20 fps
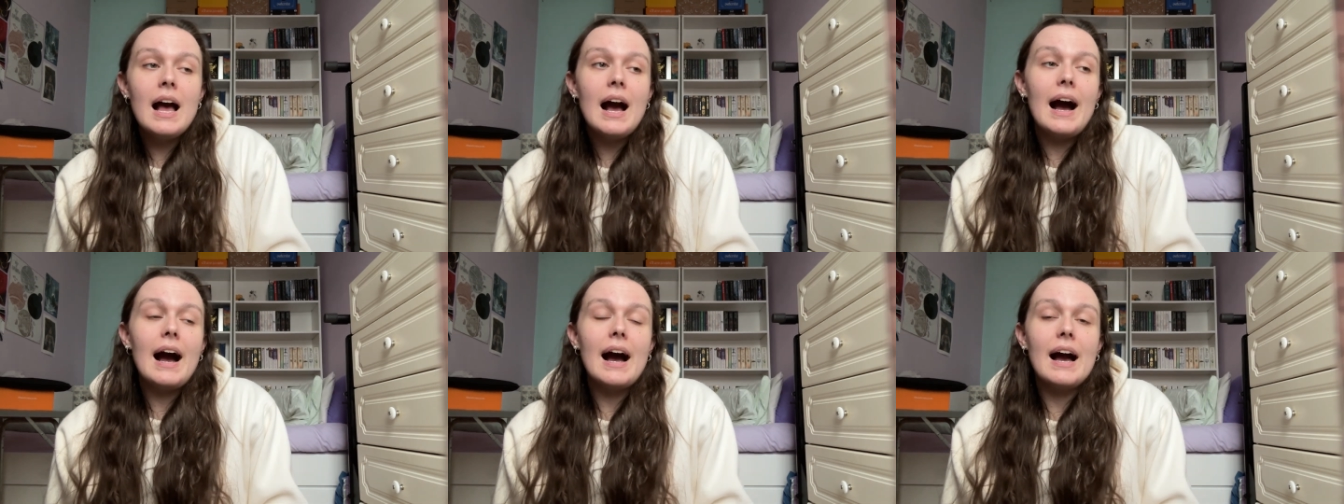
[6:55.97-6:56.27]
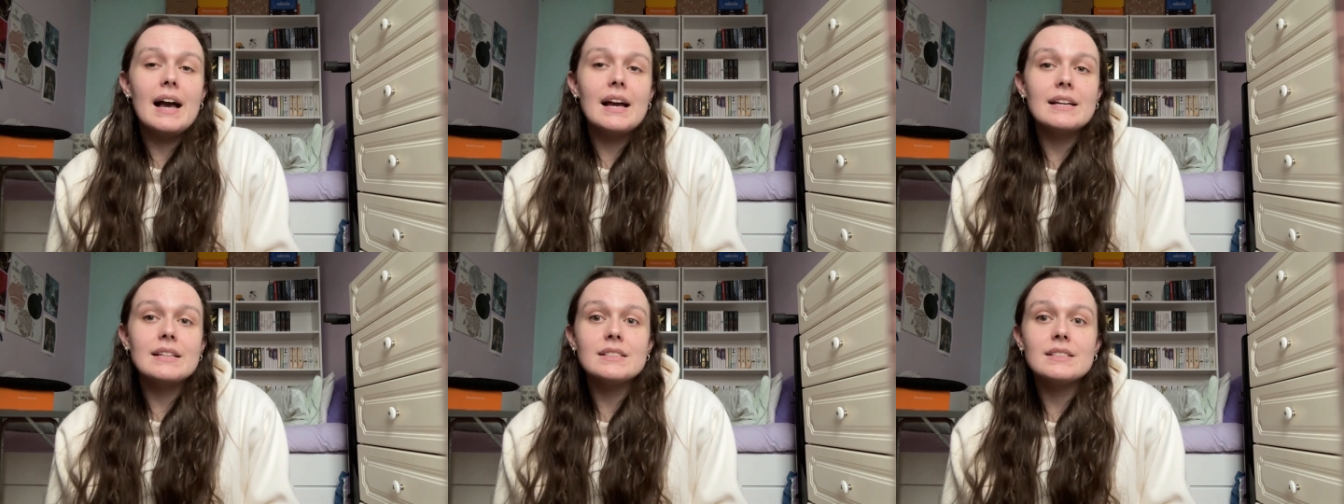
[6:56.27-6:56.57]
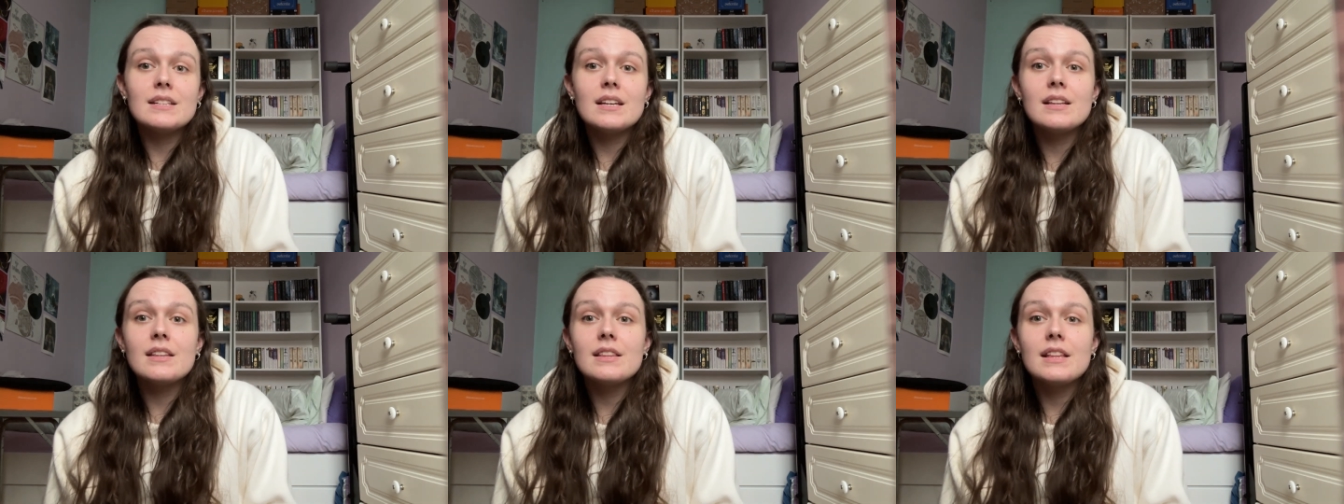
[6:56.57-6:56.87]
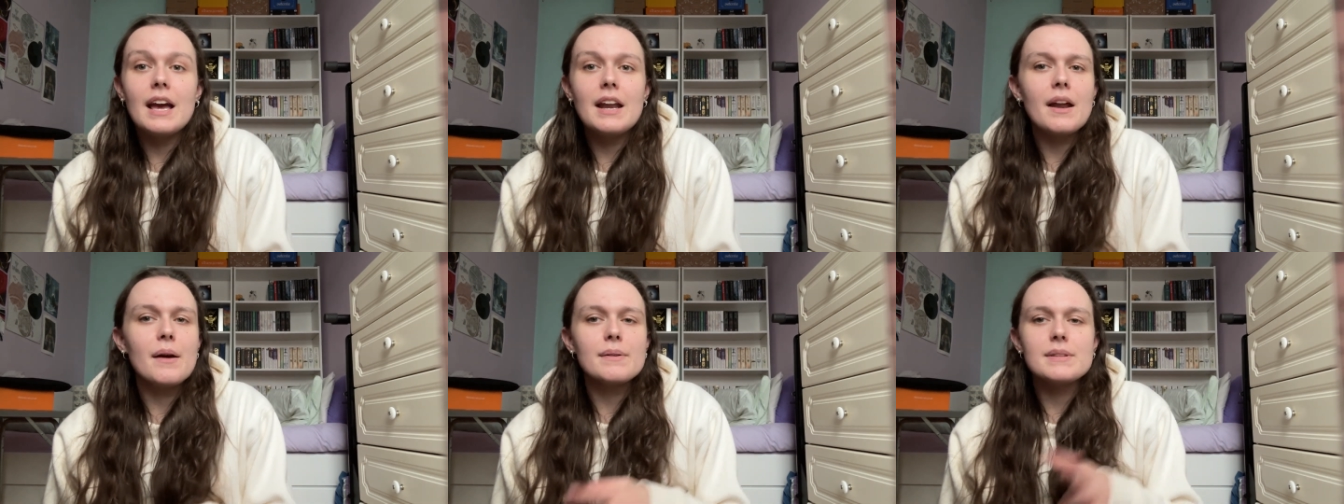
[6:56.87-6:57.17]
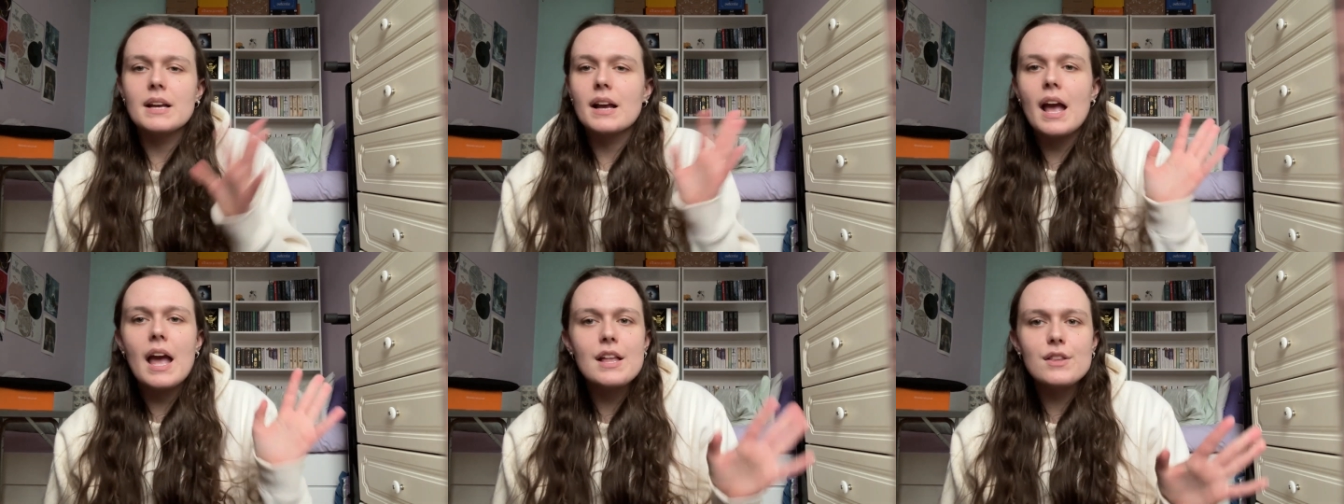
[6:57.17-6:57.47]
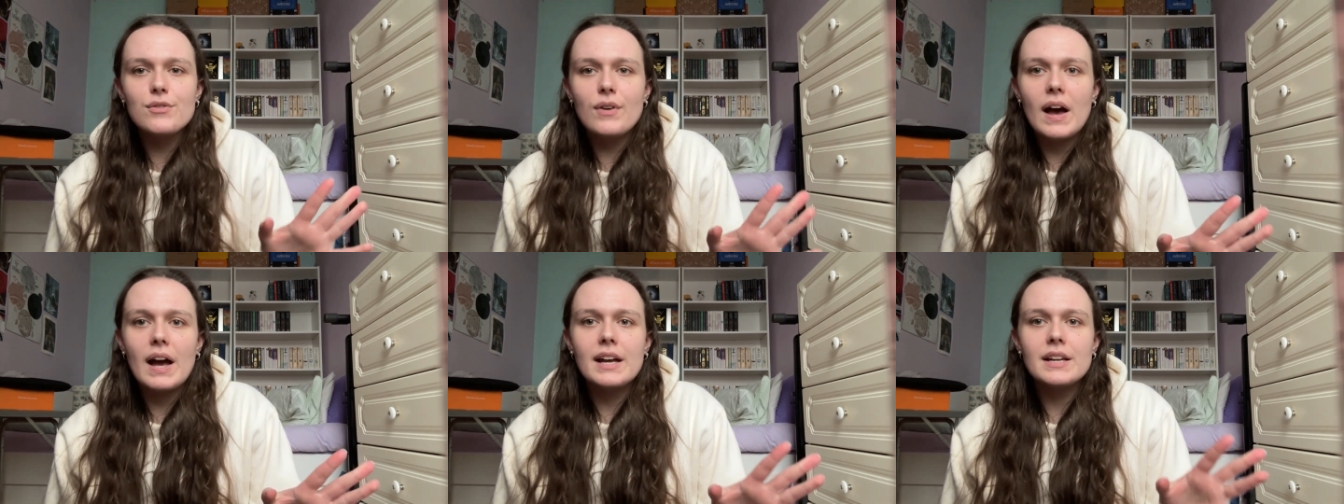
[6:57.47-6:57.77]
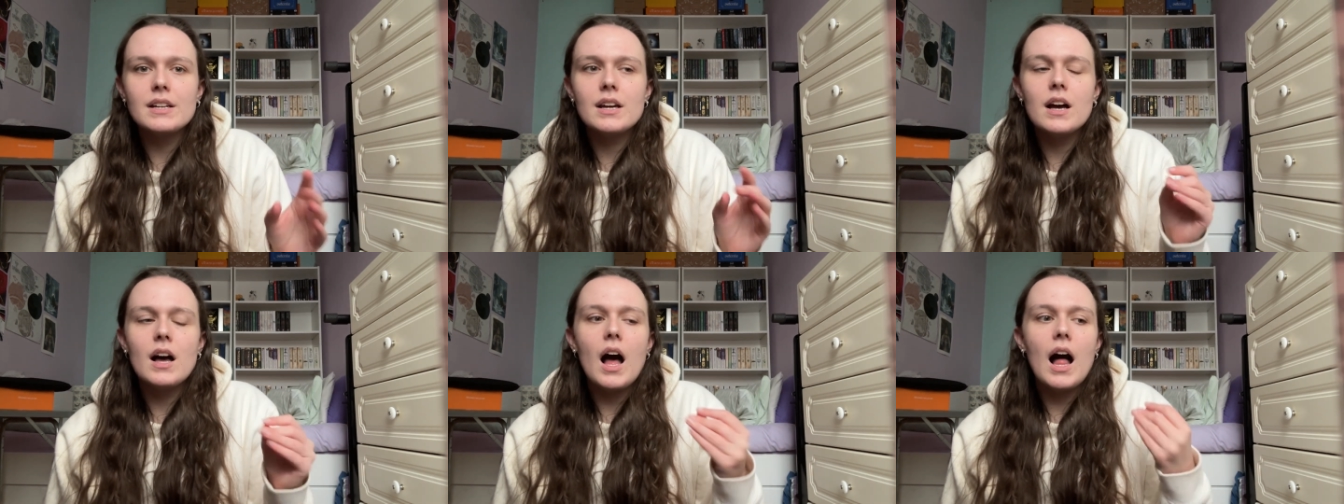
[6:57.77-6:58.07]
And then I was like, it's
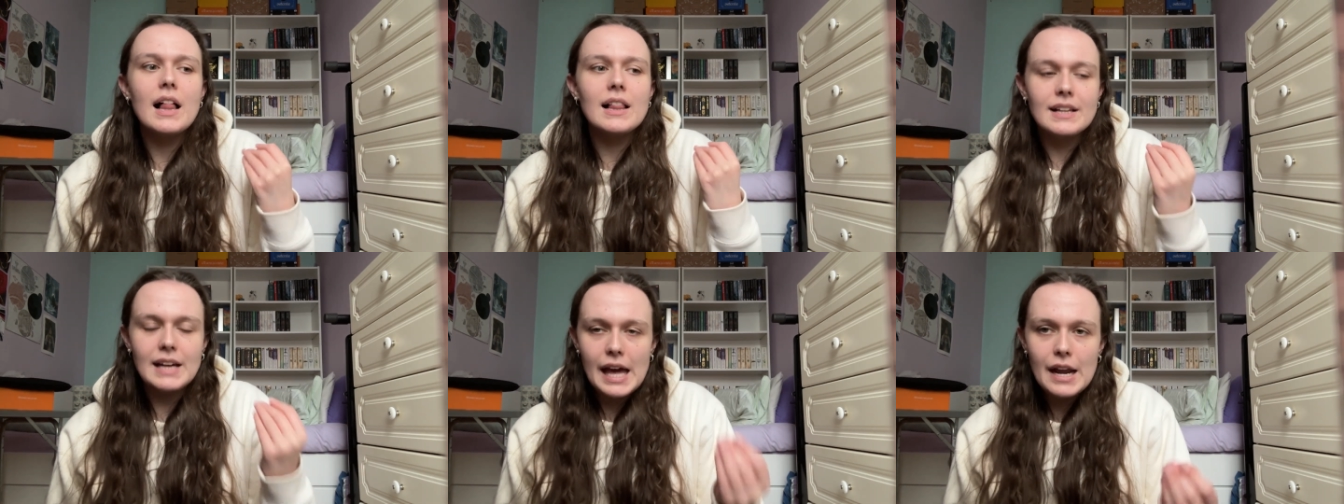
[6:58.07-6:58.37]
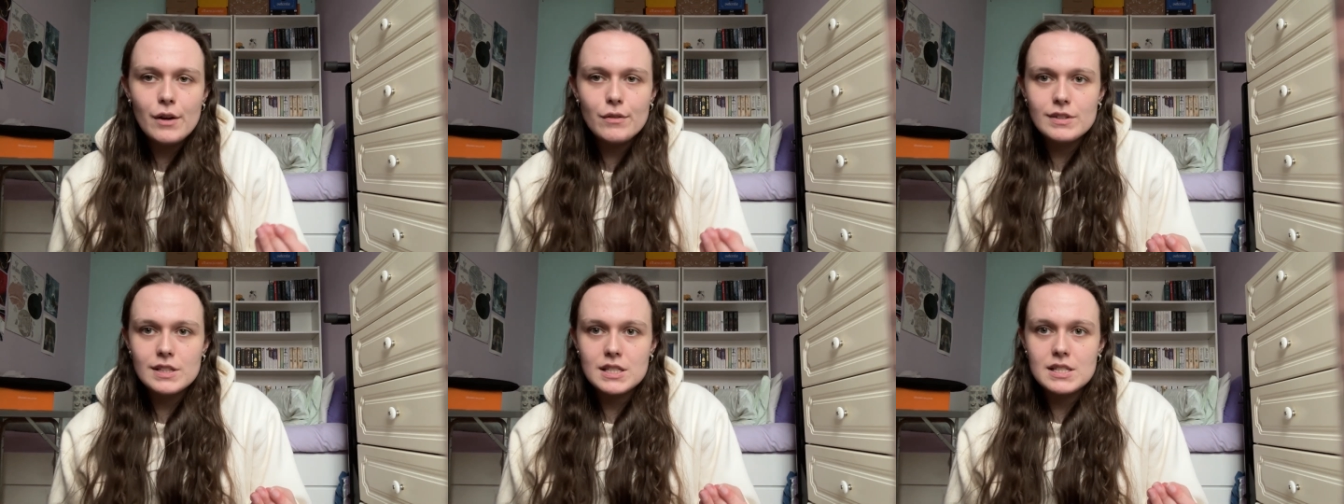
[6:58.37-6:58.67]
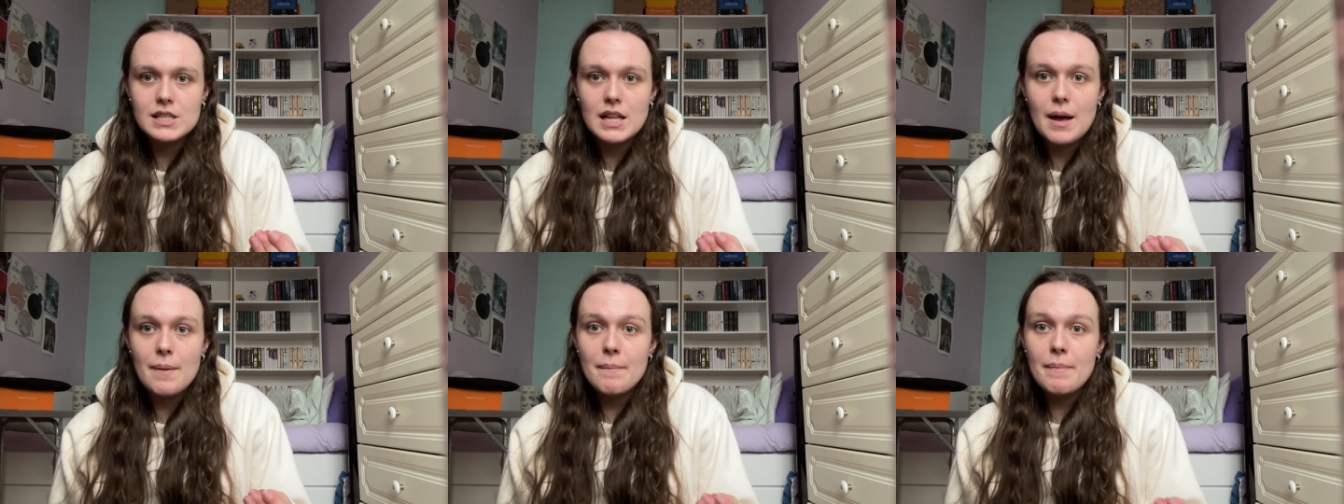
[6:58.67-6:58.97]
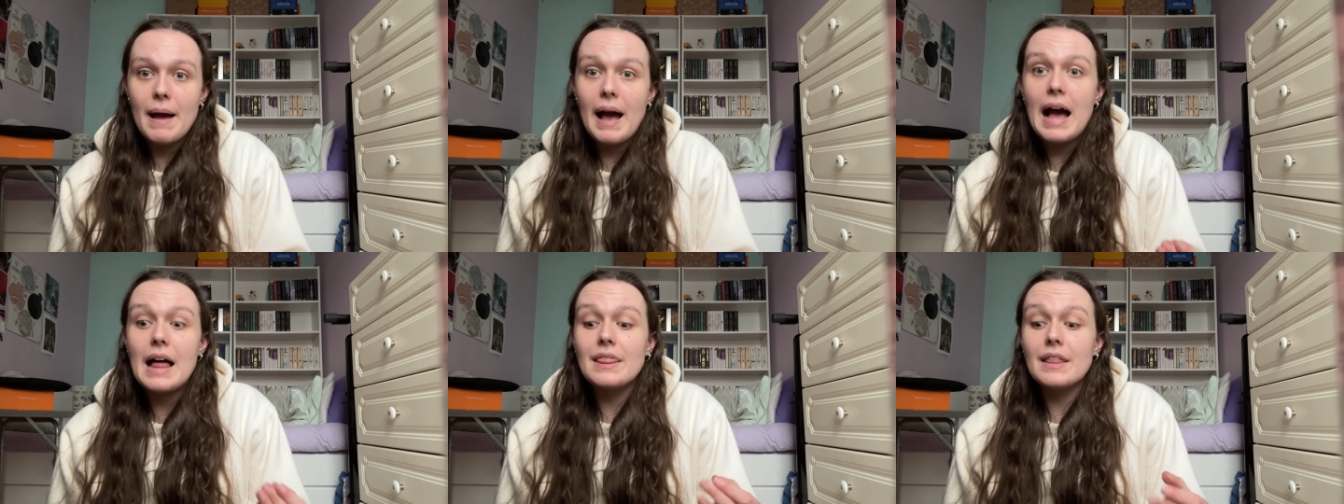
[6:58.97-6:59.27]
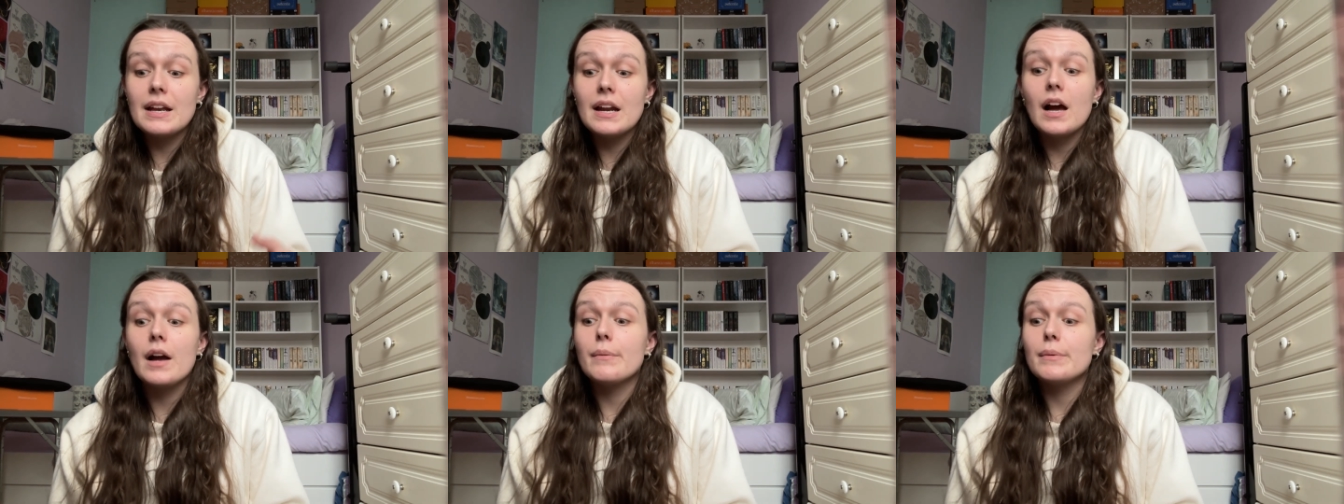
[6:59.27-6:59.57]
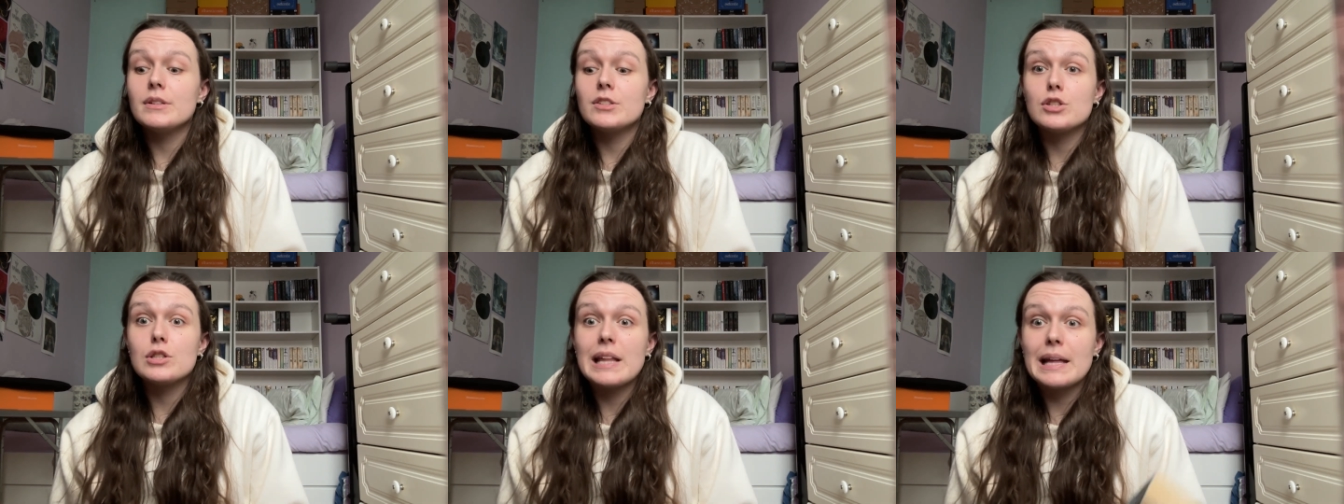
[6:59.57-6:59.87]
fine. I'll get over the slump and then I will just